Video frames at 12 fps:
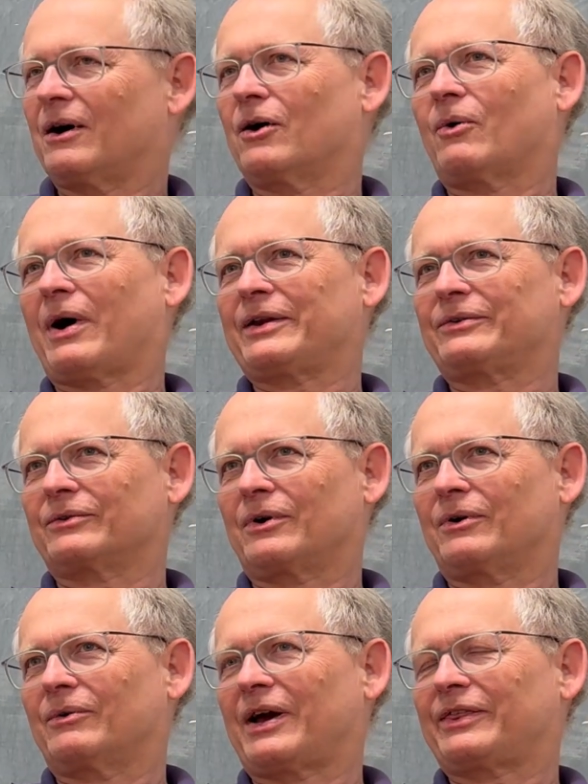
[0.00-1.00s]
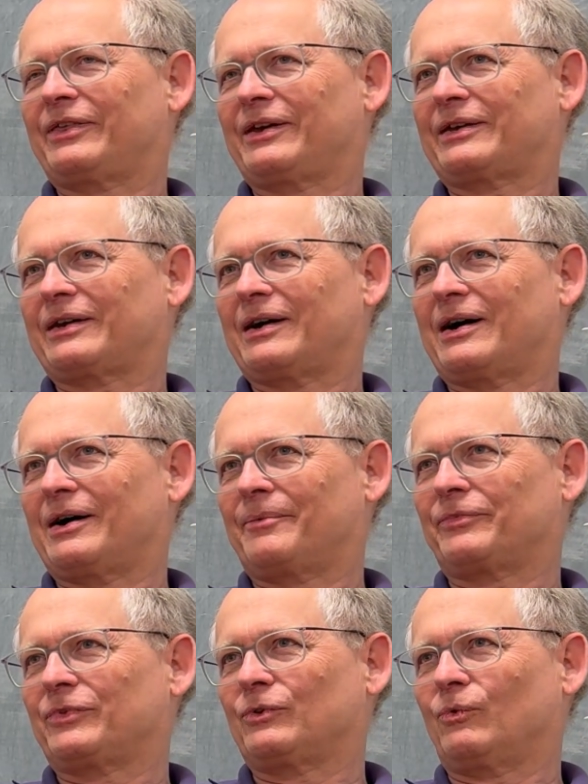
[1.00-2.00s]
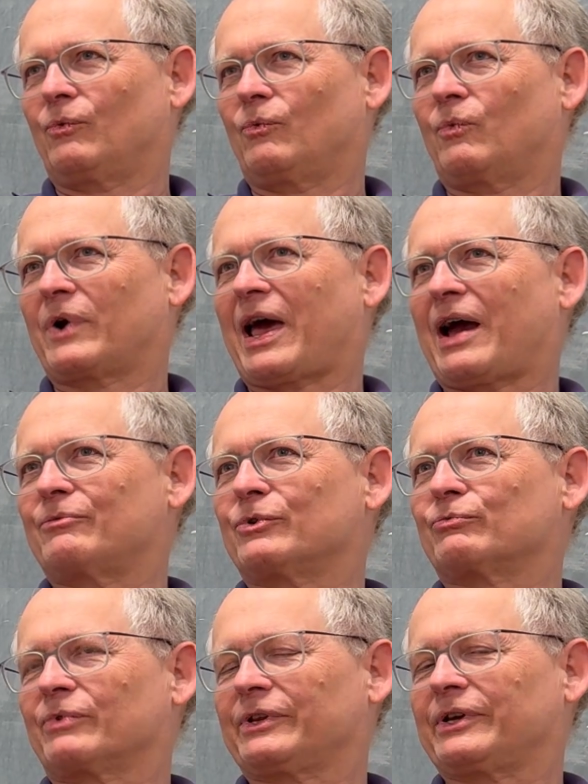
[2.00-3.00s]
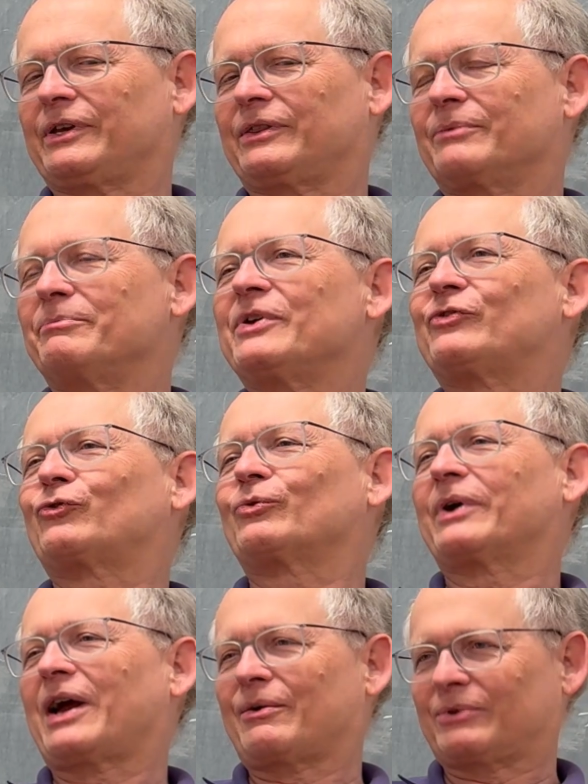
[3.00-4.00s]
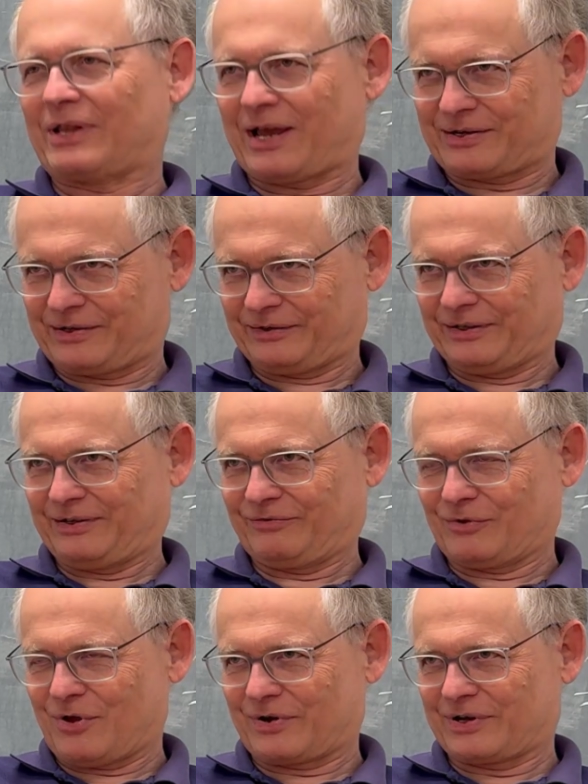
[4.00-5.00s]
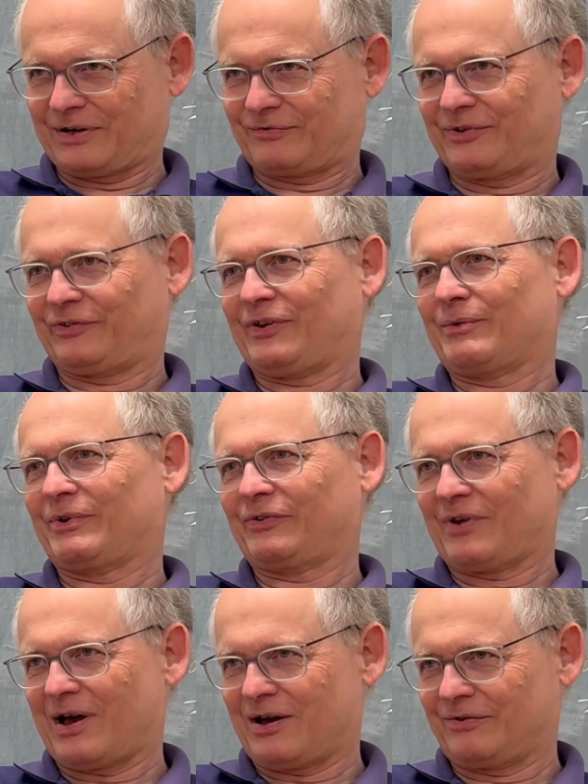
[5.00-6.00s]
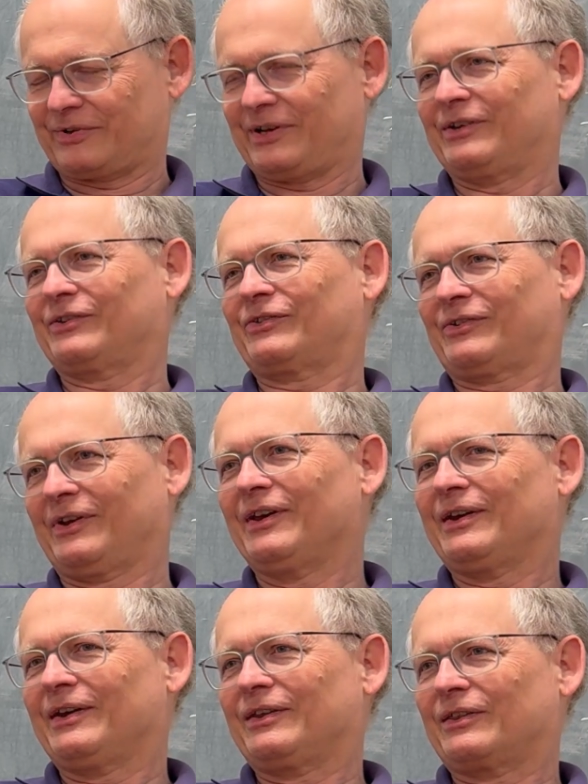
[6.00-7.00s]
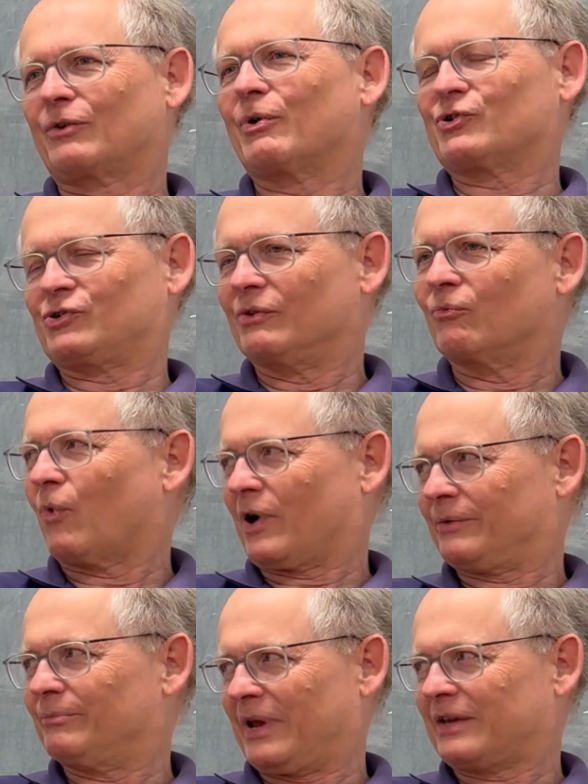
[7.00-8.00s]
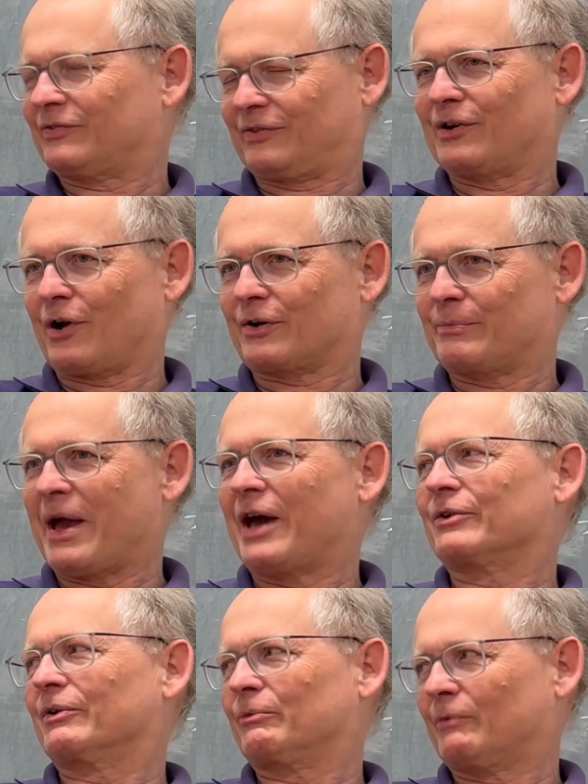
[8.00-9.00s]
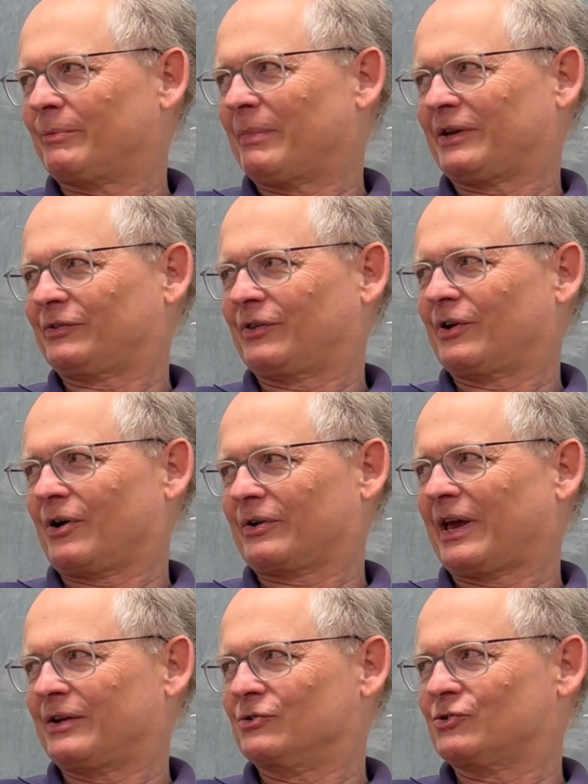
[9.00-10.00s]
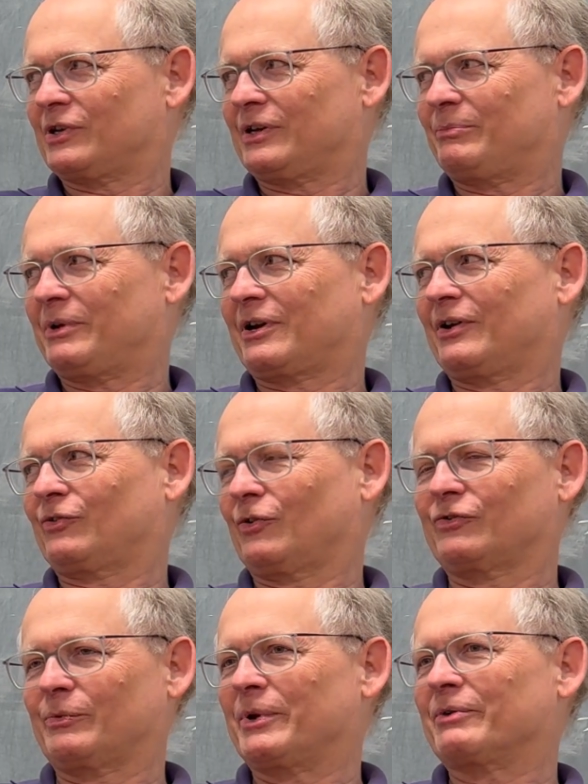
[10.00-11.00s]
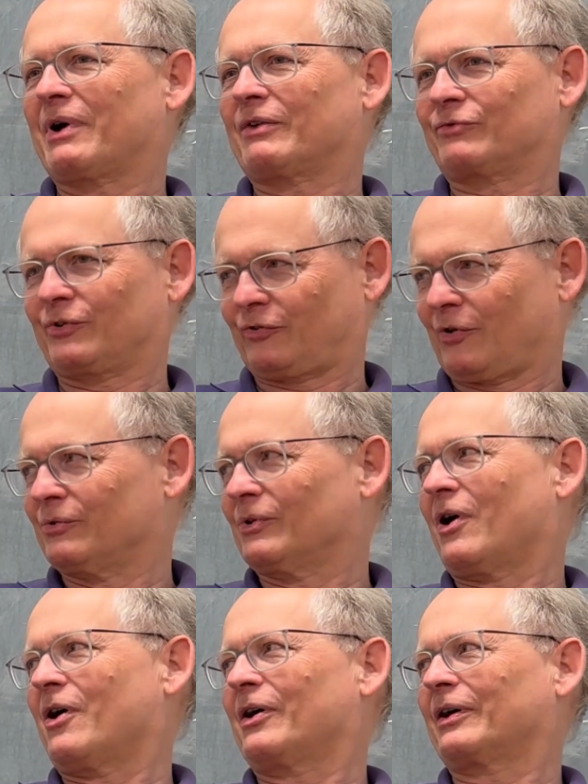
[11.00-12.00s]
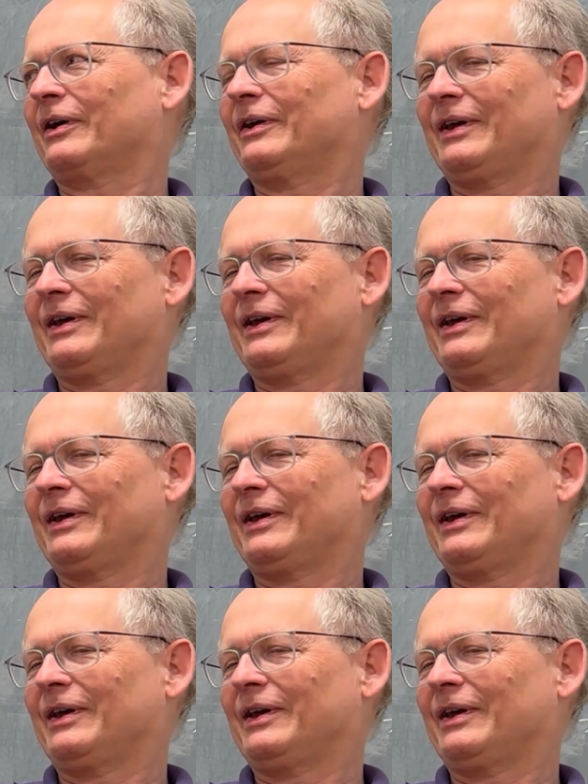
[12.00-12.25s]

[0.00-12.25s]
Oh, I don't know. I think what I would really, the mystery I would like to live long enough to see resolved is the question of what makes the dark matter and what makes the dark energy, because those have been around for so long,